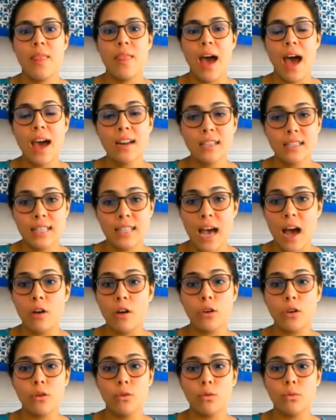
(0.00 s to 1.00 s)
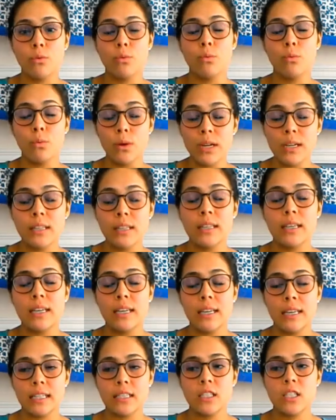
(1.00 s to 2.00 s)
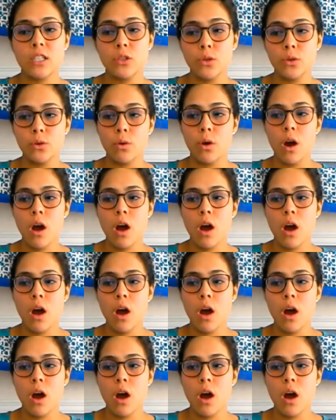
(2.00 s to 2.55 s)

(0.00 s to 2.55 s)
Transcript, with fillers: that is how you really get to